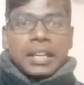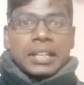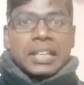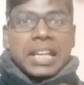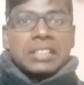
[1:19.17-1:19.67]

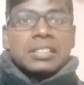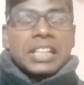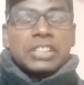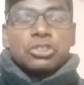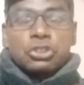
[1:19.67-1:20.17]
Next
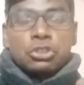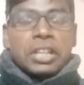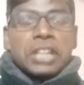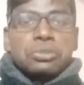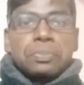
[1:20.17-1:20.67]
is
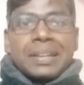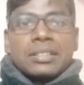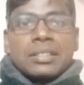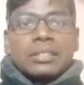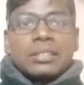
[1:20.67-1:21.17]
stress
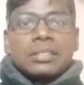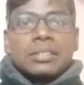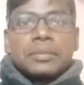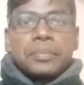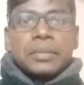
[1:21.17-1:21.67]

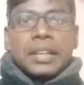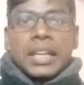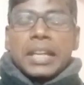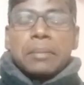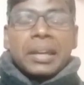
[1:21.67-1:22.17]
patterns.
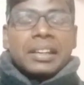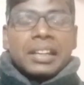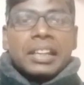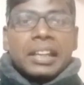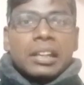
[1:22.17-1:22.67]
In
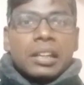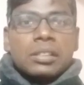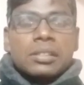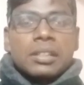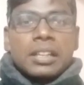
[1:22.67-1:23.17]
American
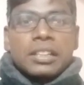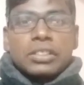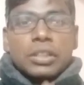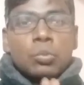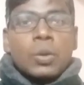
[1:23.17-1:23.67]
English,
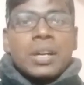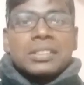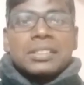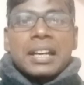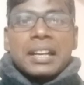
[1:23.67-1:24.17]
some
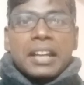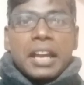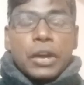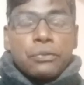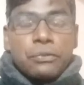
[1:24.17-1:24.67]
words are
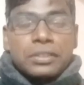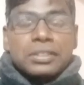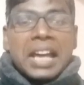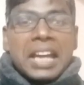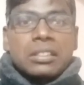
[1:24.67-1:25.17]

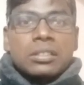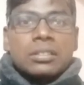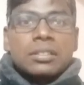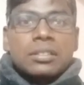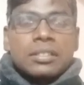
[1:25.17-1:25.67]

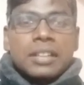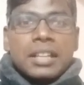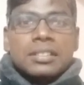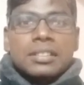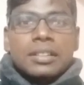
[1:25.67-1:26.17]
emphasized,
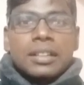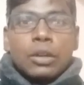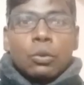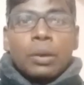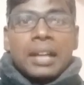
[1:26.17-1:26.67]
right?
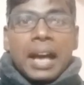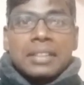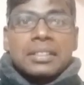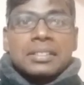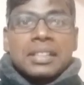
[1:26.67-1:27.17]
While
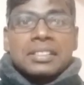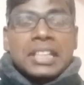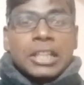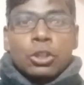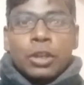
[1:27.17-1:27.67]
others are
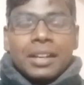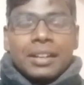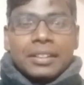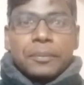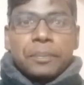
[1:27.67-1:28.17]
said
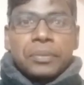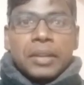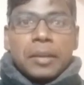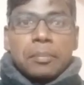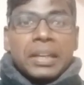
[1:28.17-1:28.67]
quickly,
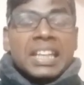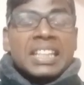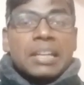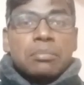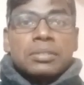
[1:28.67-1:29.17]

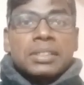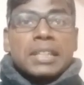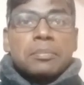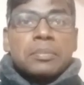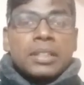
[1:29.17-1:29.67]
making them
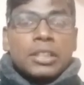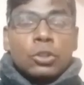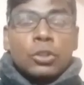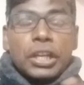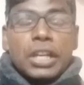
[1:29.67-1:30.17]
seem,
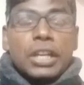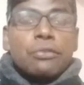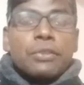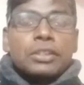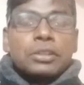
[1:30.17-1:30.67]

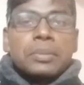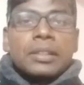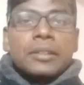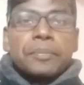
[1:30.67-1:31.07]
invisible.